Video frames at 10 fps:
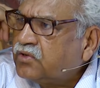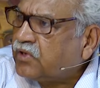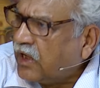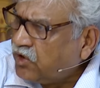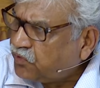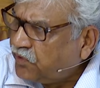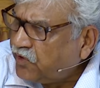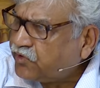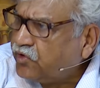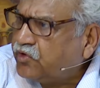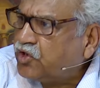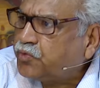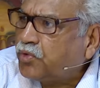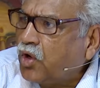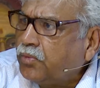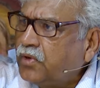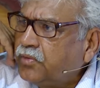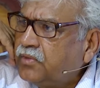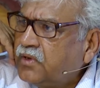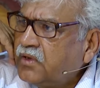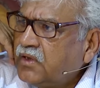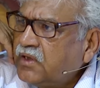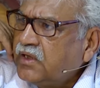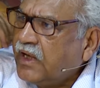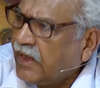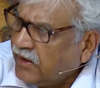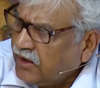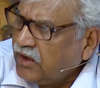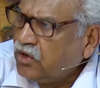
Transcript: Science faces this problem. Any